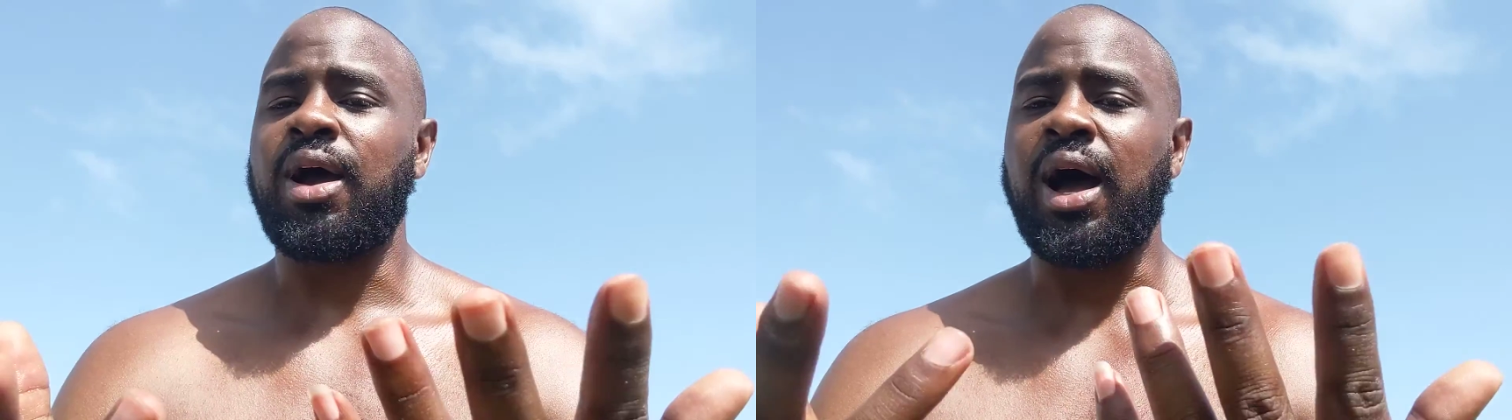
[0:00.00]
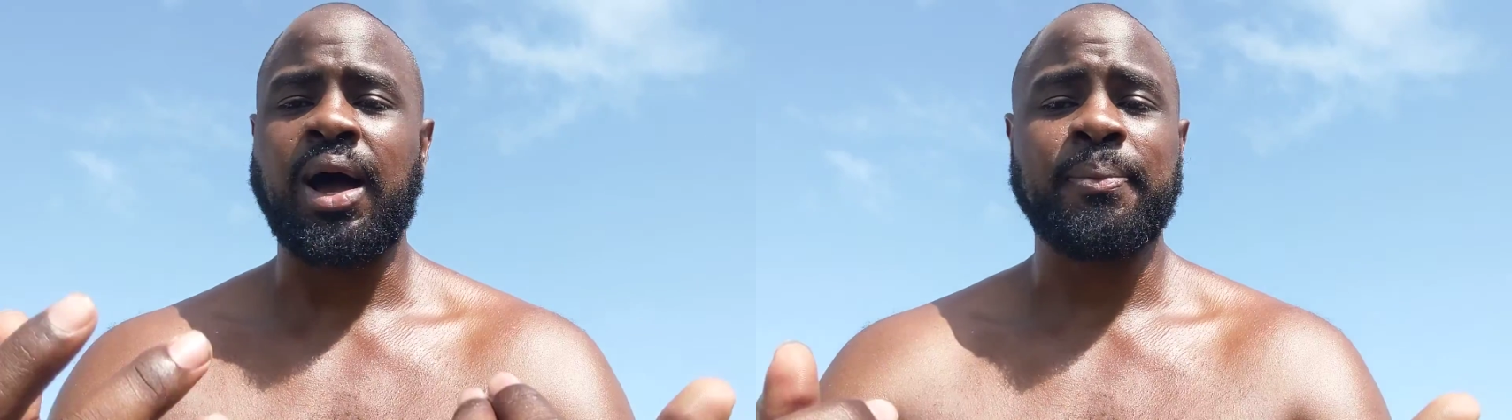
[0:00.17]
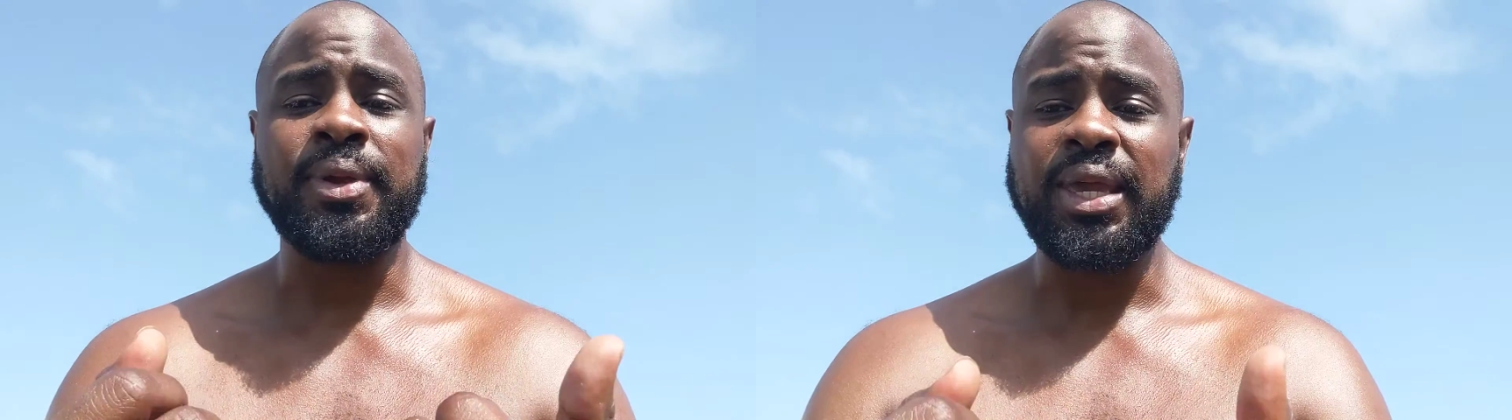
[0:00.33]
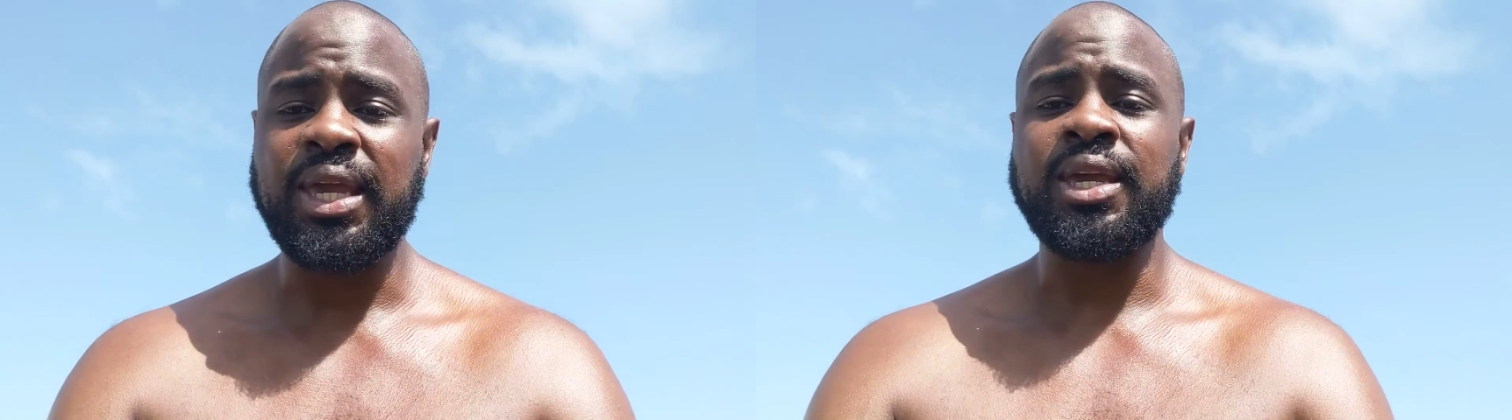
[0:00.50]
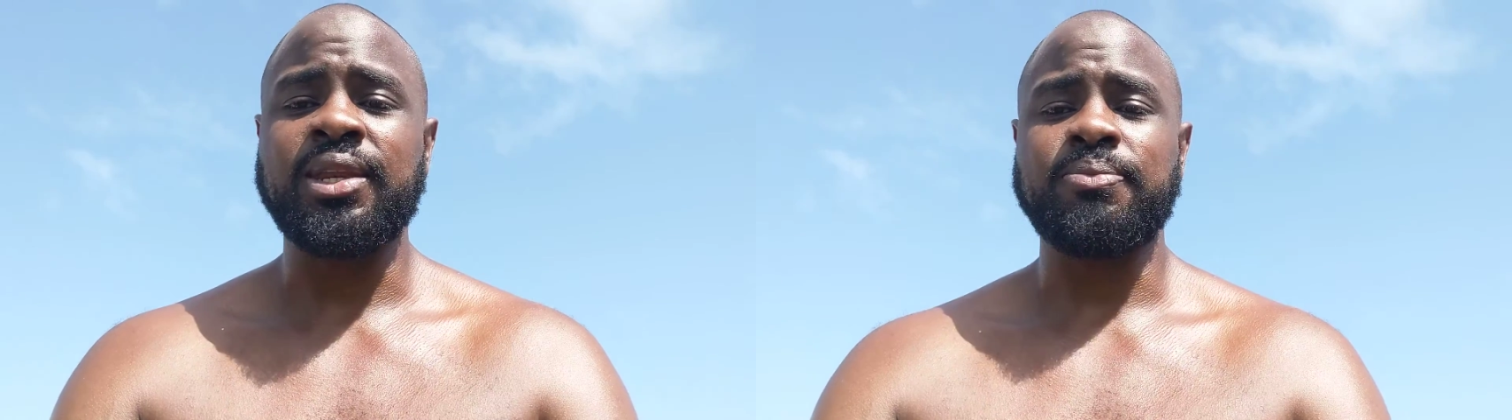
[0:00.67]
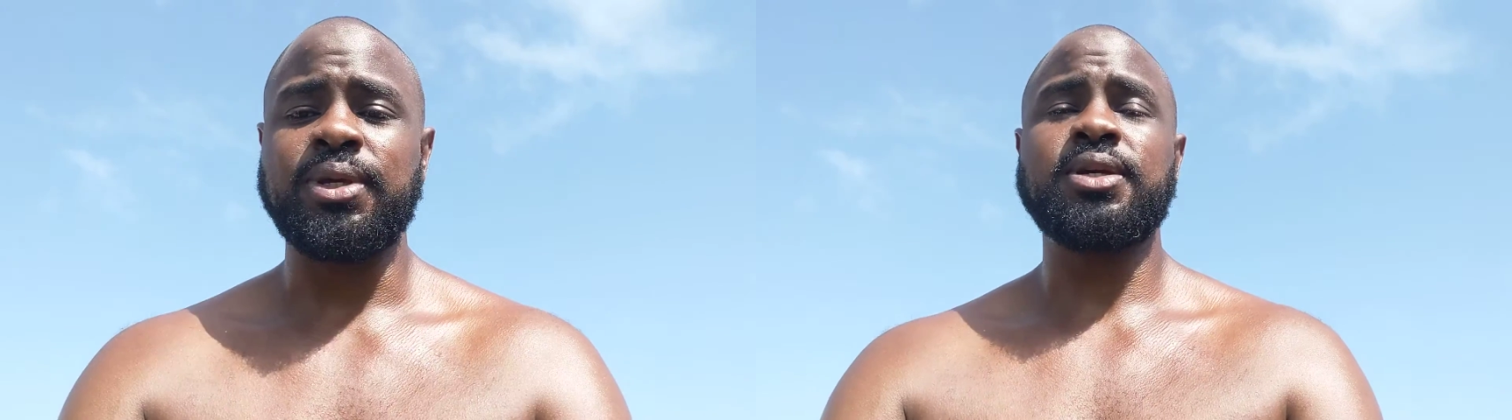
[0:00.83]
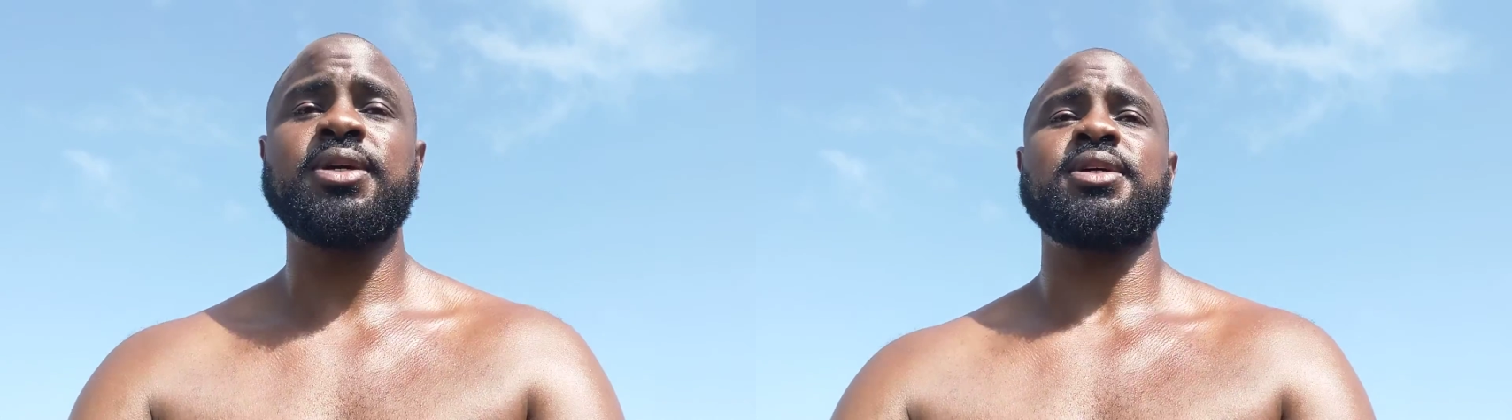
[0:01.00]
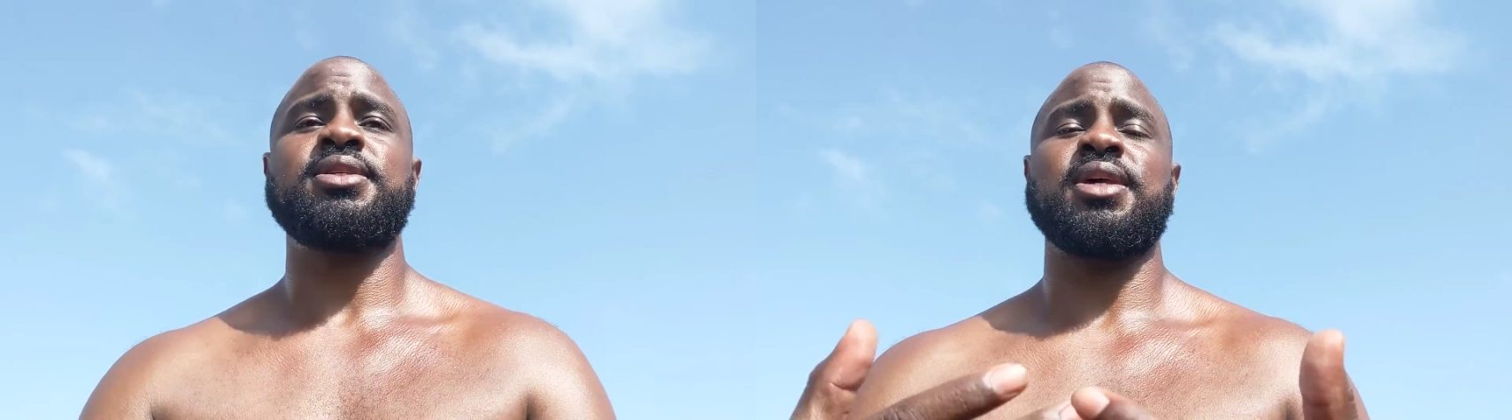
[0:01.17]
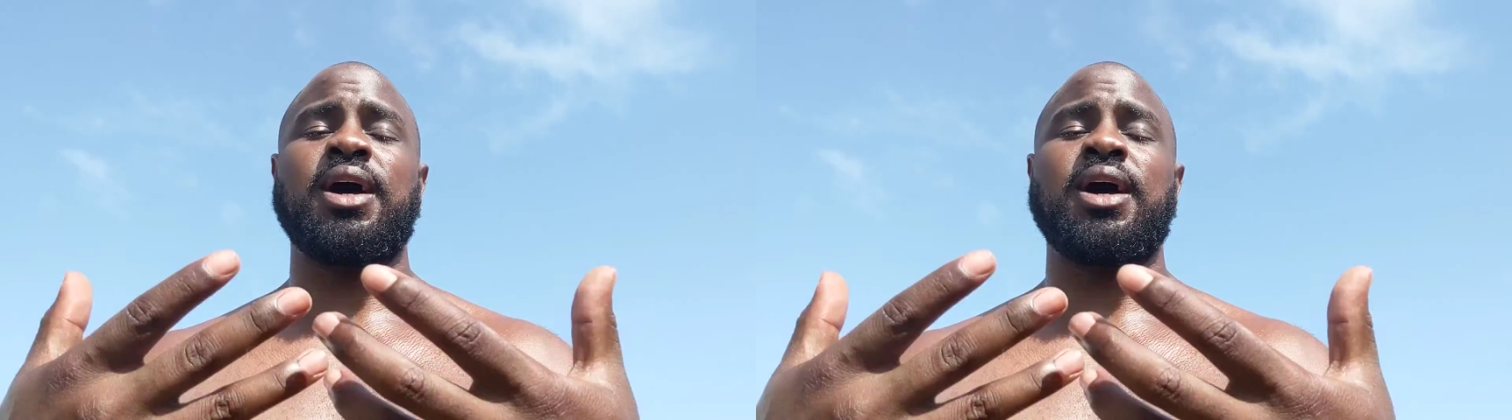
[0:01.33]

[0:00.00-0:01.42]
I'm in, because